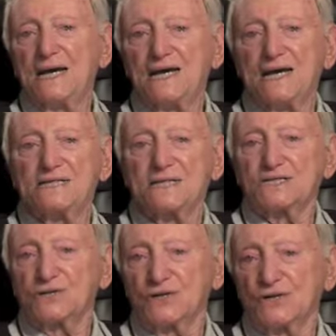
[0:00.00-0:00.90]
And I
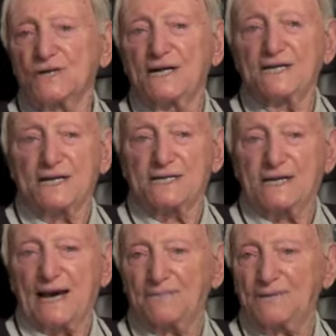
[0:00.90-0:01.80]
did turn in that
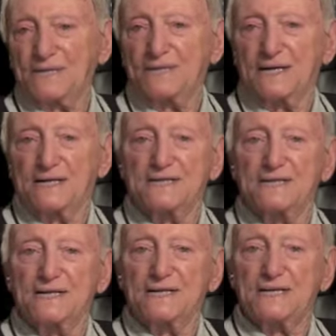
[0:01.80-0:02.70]
captain that
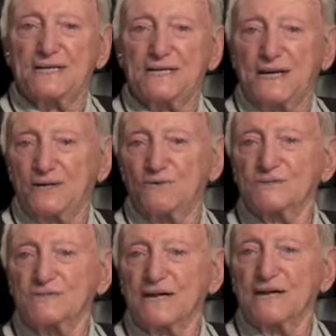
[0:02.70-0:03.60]
had I knew
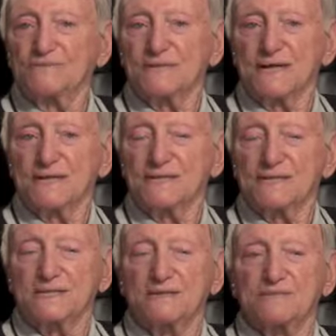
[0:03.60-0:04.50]
his name that had
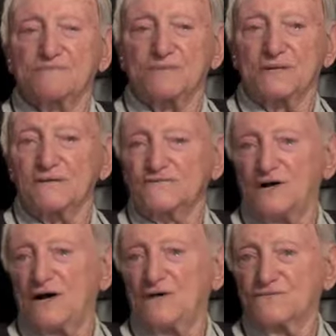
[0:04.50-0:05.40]
uh, been
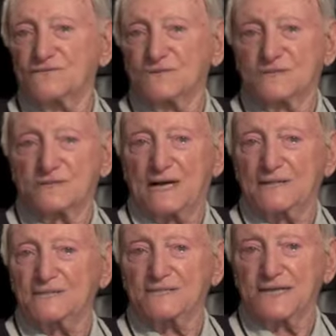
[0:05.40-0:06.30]
involved with
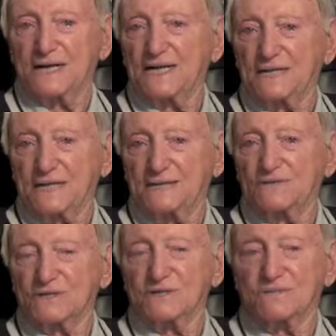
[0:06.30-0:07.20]
uh, sending the
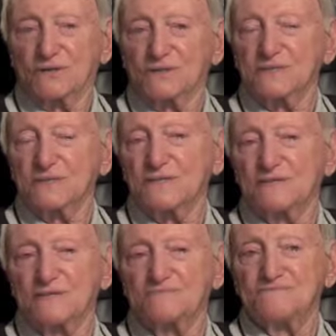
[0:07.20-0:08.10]
what, what
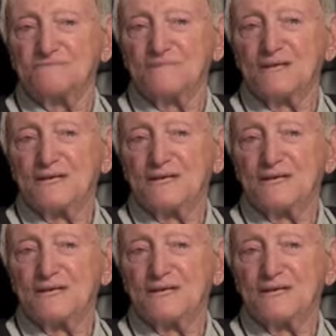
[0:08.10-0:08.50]
the um,